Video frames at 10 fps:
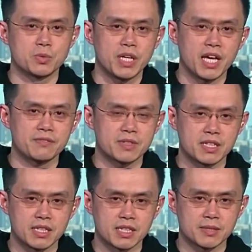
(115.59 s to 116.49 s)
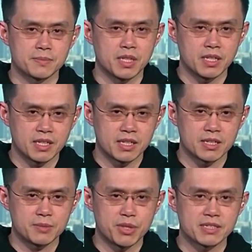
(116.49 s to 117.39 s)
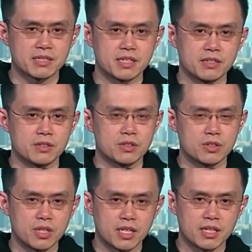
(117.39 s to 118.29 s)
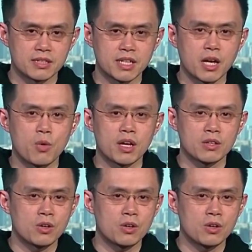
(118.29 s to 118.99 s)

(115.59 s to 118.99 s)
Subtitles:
We have a presence in Taiwan,